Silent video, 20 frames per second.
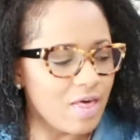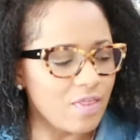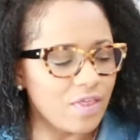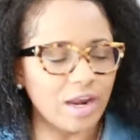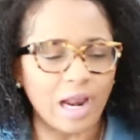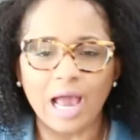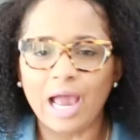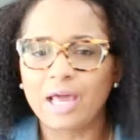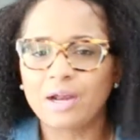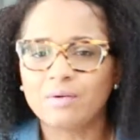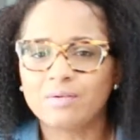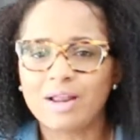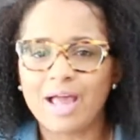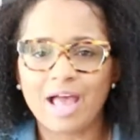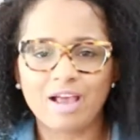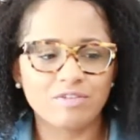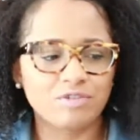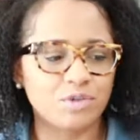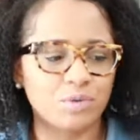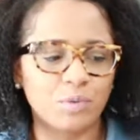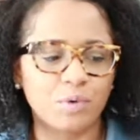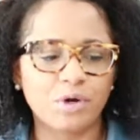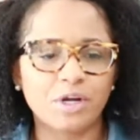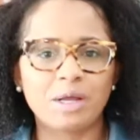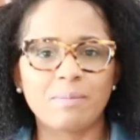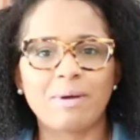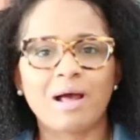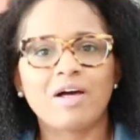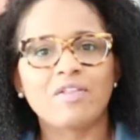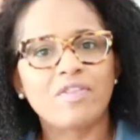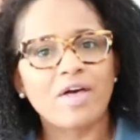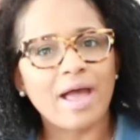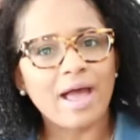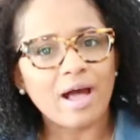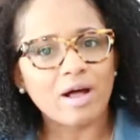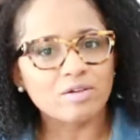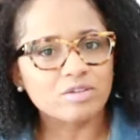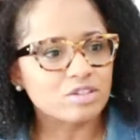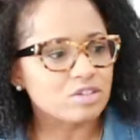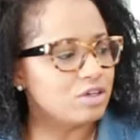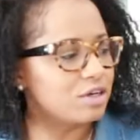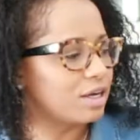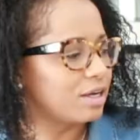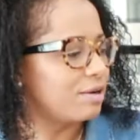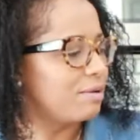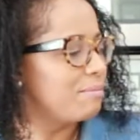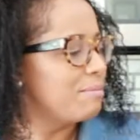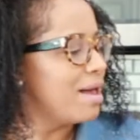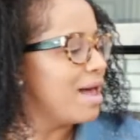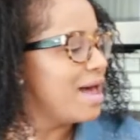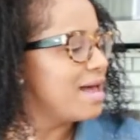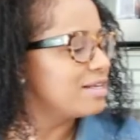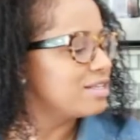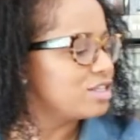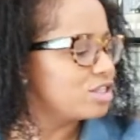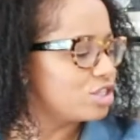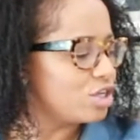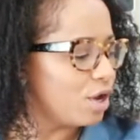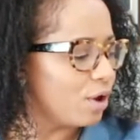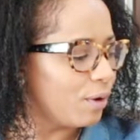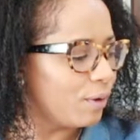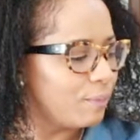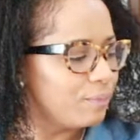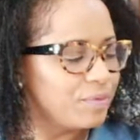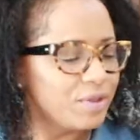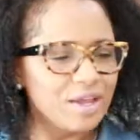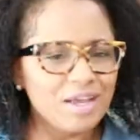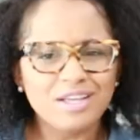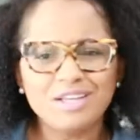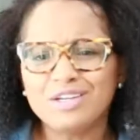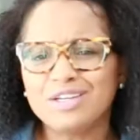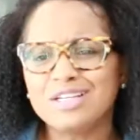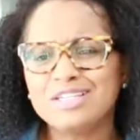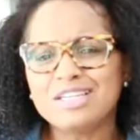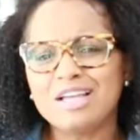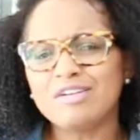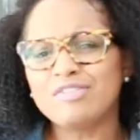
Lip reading: then I don't have to worry about the house looking a mess. So you can